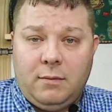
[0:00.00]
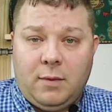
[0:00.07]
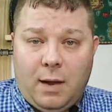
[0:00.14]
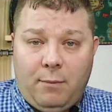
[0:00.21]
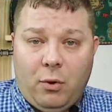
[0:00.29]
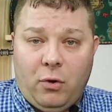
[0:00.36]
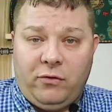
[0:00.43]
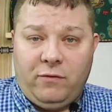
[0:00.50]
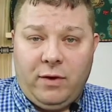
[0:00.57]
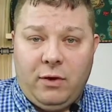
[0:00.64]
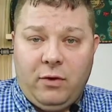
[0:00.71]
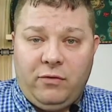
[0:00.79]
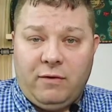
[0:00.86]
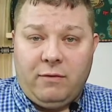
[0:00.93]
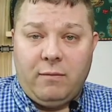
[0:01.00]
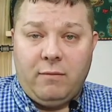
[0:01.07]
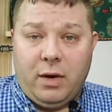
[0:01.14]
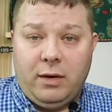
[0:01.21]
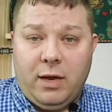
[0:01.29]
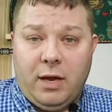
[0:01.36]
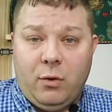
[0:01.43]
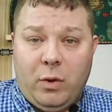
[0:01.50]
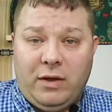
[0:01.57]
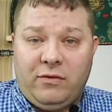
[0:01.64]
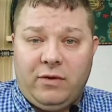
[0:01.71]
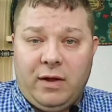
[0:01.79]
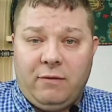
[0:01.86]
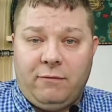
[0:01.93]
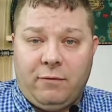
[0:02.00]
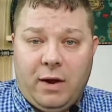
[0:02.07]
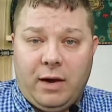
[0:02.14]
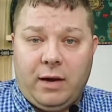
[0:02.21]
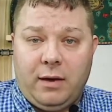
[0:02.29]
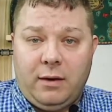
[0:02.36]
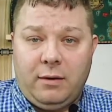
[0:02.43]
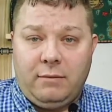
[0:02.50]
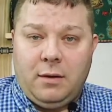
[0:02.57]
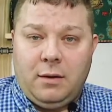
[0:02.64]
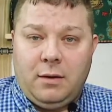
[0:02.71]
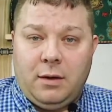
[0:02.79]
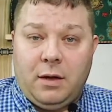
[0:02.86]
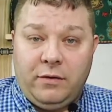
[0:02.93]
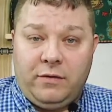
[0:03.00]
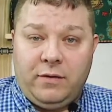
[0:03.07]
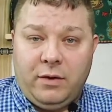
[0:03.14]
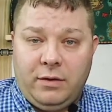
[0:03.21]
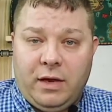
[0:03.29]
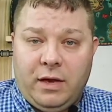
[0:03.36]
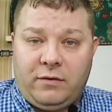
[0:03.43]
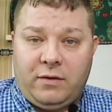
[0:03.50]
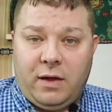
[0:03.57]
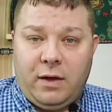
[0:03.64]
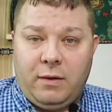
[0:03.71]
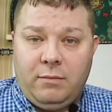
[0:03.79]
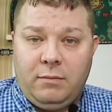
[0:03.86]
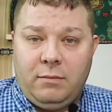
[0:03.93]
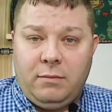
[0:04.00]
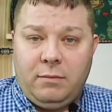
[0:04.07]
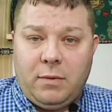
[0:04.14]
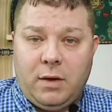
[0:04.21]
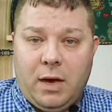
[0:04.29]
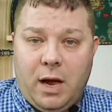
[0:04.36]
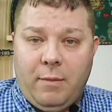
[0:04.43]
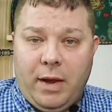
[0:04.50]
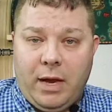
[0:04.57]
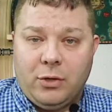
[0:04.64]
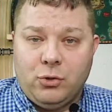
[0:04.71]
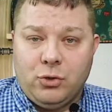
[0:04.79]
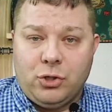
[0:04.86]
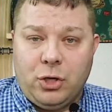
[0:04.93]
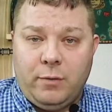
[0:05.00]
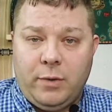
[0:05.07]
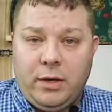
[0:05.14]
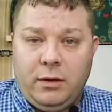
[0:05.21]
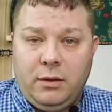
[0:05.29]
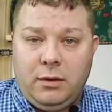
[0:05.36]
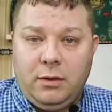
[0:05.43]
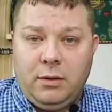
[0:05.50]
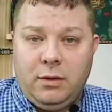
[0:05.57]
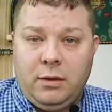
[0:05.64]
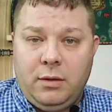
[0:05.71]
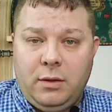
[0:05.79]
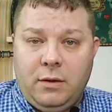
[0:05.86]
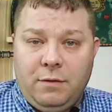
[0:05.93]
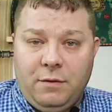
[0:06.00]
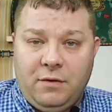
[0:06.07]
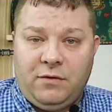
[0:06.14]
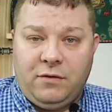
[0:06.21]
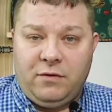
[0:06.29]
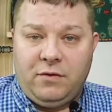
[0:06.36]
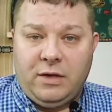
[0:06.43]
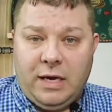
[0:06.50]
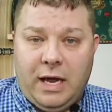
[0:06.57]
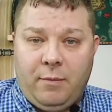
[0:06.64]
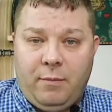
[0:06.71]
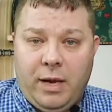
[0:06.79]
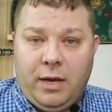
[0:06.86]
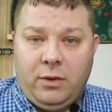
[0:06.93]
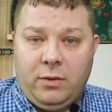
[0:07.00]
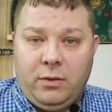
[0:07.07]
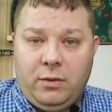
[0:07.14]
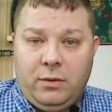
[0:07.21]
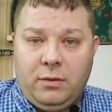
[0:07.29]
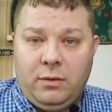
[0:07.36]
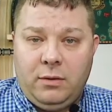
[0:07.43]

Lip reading: I post videos every Monday, Wednesday, and Friday. Until next time, I'm Andrew Sherman. This is the Dad Manual.